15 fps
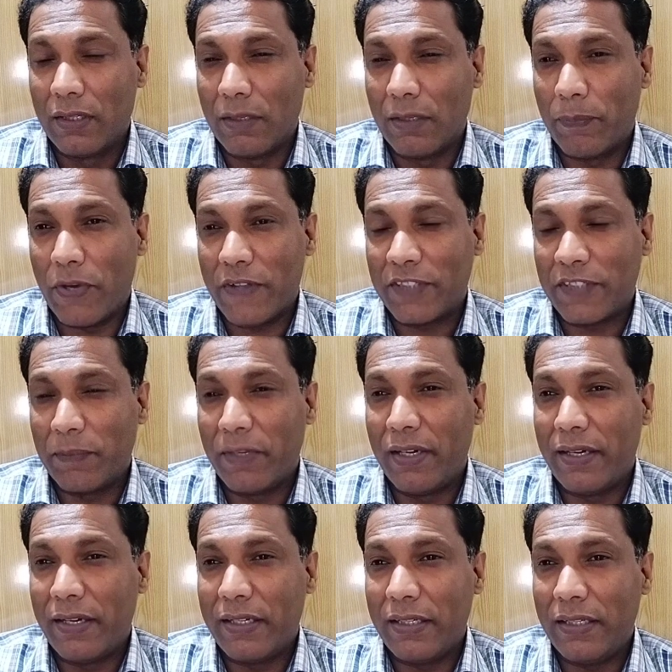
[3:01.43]
the
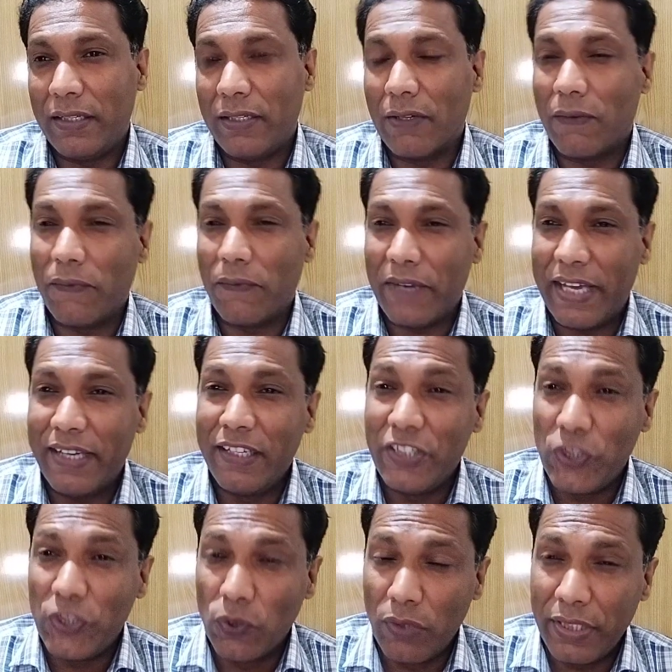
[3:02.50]
possibility of any
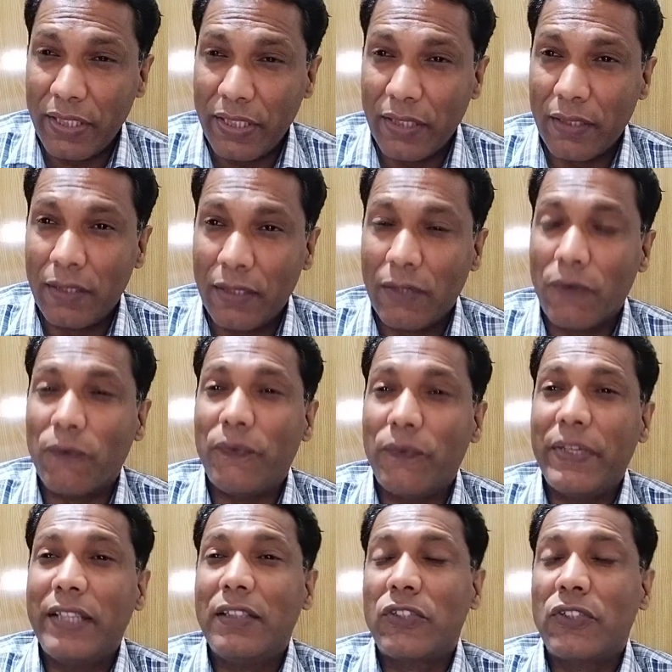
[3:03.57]
union
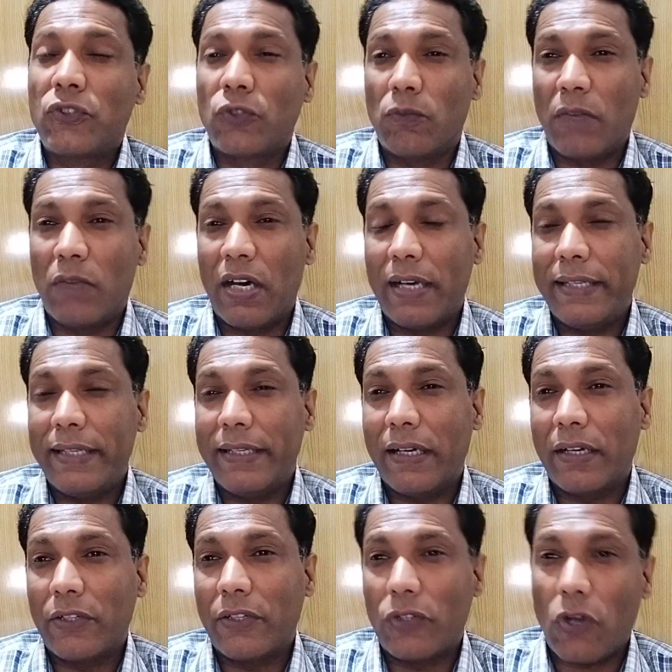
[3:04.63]
with
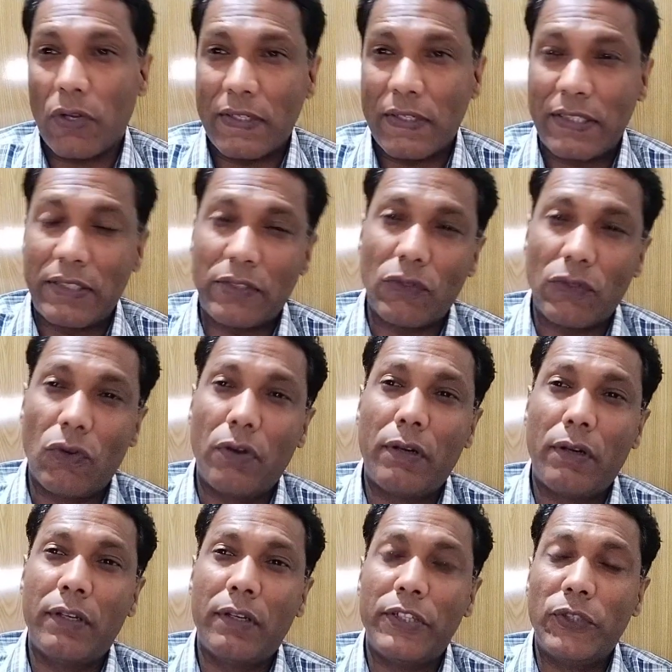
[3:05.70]
Somalia. Talks
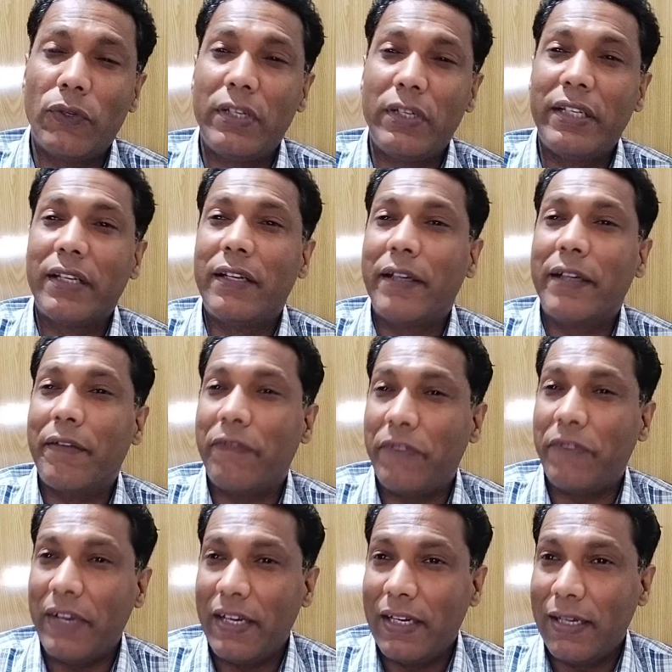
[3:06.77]
on union have
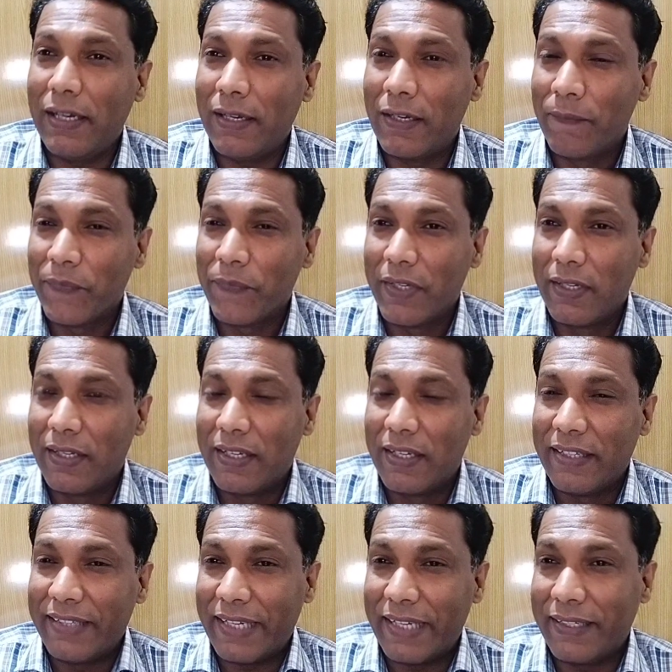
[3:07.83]
failed.
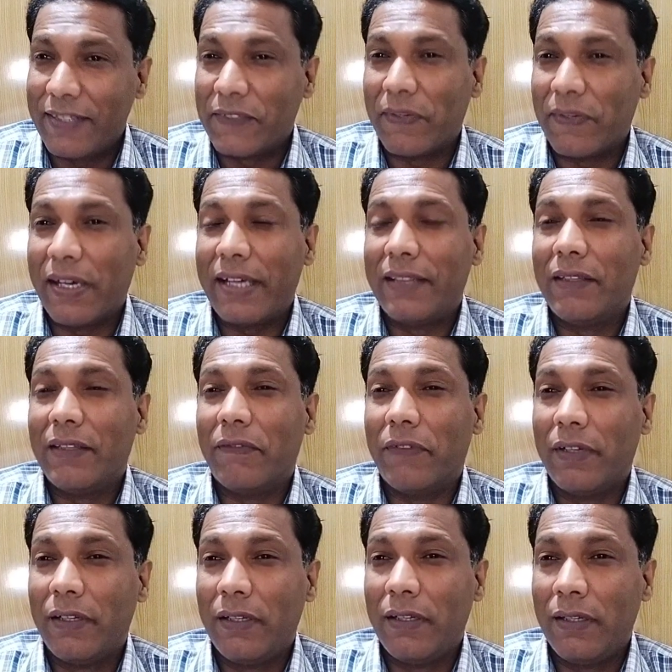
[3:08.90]
That is why the
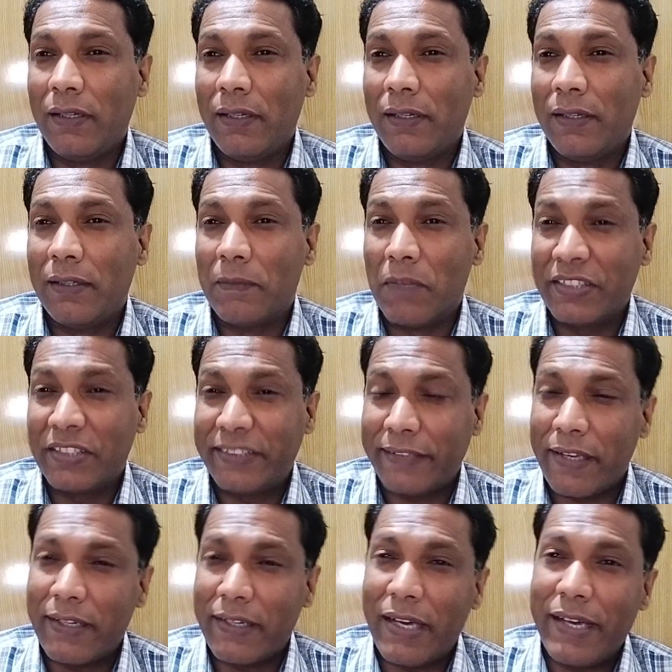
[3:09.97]
world must
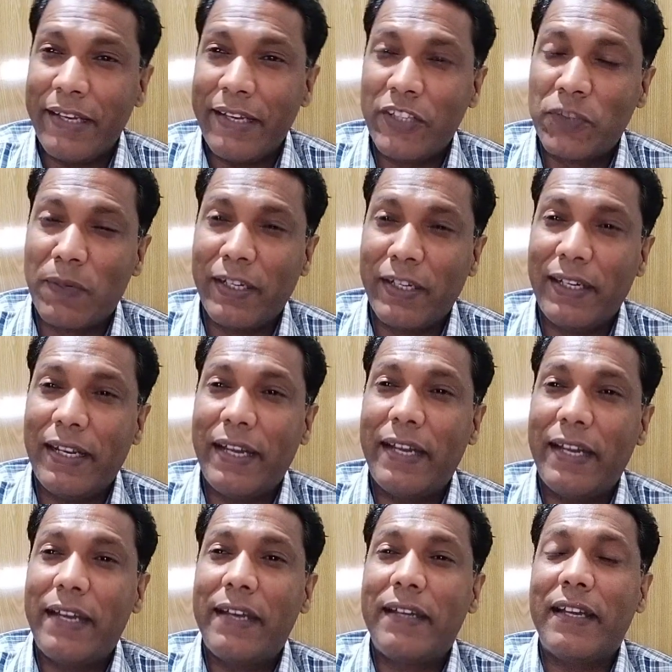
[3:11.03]
recognize
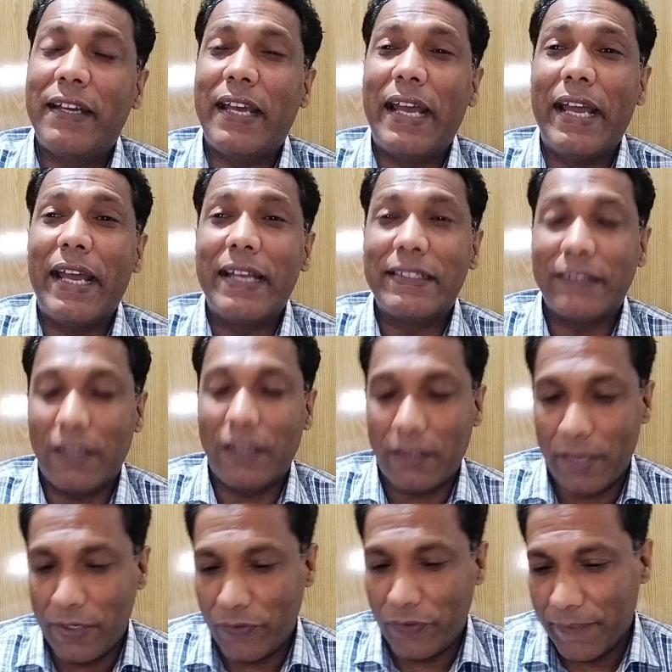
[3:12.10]
Somaliland as a
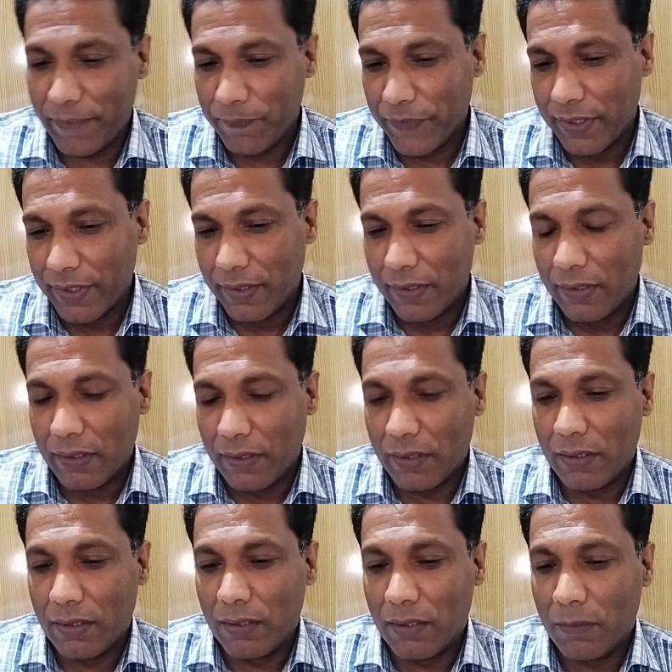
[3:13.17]
country.
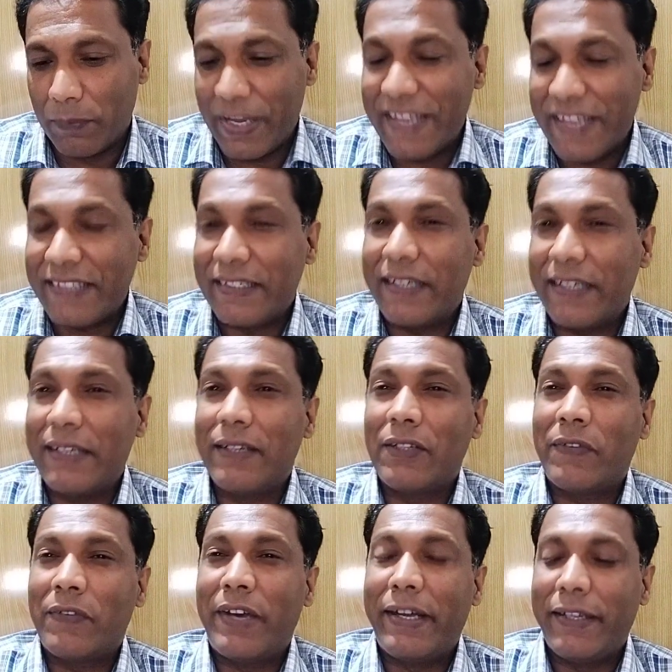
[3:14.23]
Uh, President
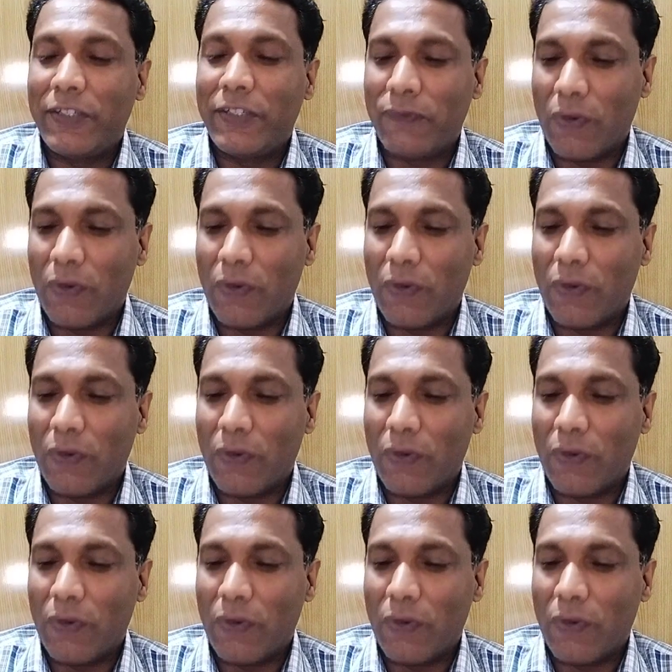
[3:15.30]
of Heritage